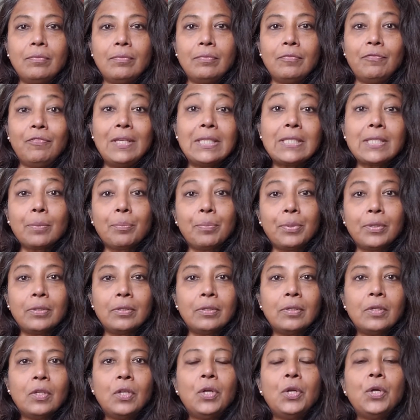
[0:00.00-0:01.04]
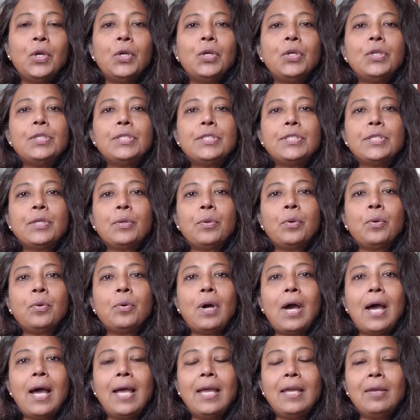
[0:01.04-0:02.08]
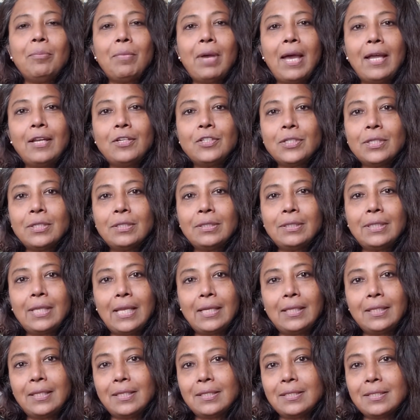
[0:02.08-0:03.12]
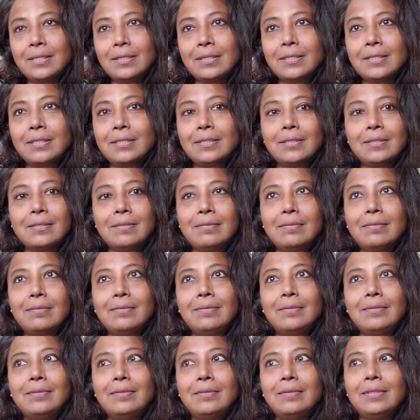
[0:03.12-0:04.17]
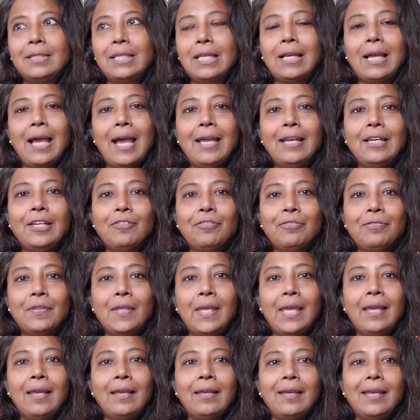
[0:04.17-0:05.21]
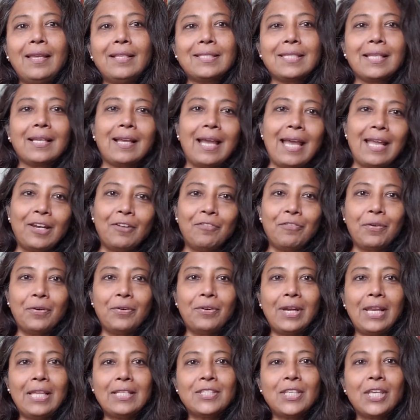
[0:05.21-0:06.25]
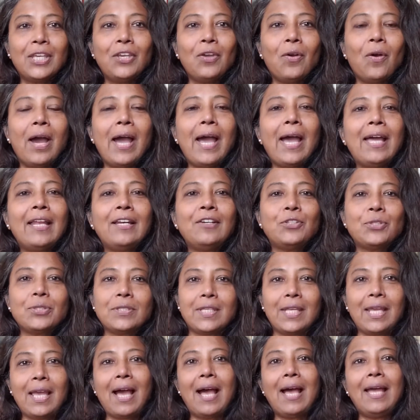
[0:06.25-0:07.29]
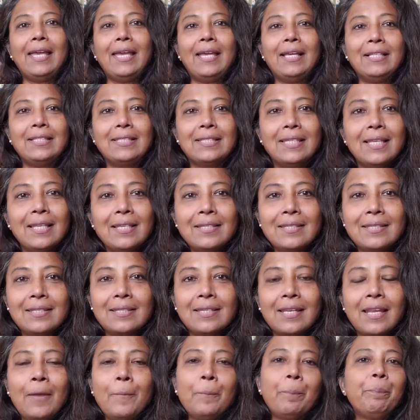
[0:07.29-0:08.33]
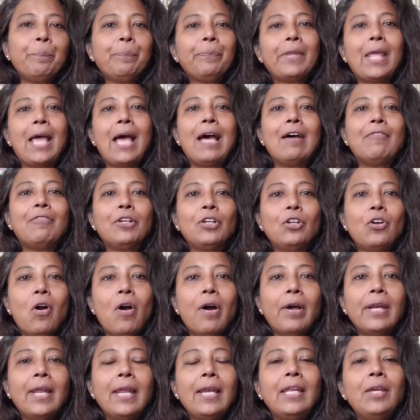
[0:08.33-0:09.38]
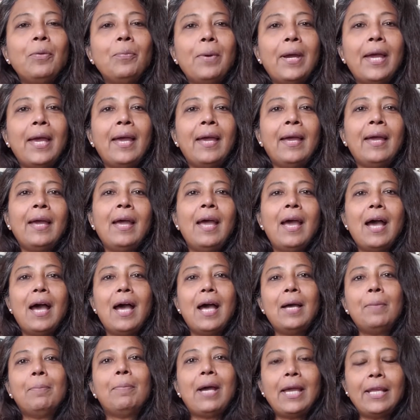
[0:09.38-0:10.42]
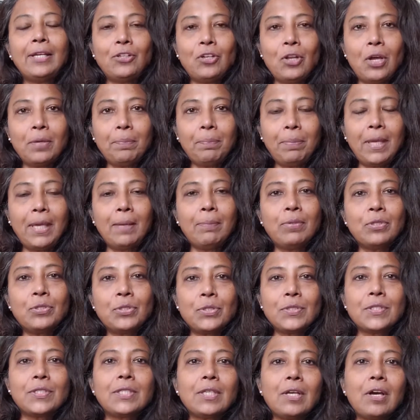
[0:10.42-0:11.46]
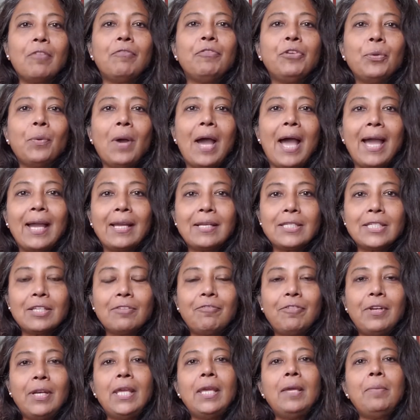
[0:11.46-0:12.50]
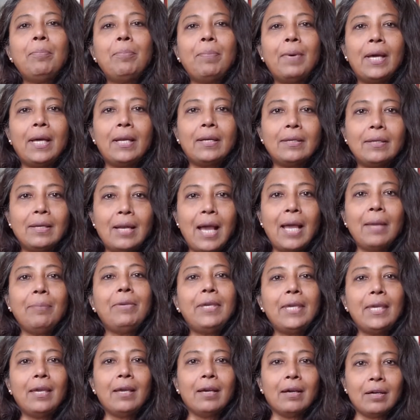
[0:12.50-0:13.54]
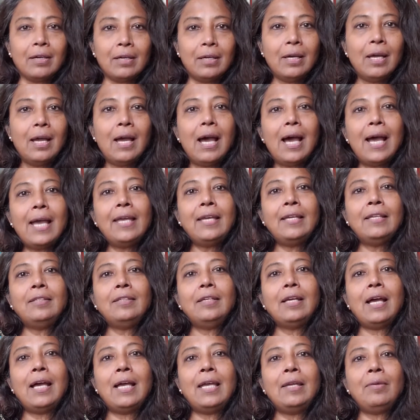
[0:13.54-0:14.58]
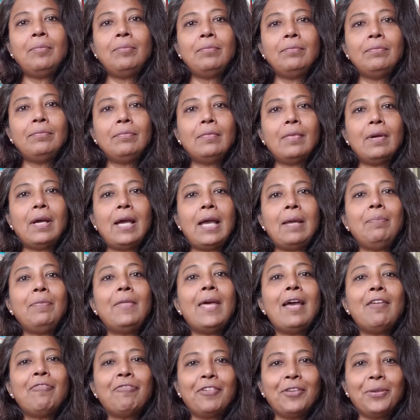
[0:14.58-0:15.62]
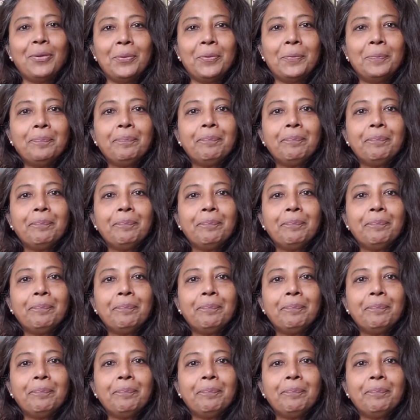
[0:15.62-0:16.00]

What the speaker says: visible. So I imagine that this is the kind of thing. It's a kind of a raising your hand to say, I exist. I haven't gone anywhere. I might not be able to serve you actively, but I'm here. I'm there for you.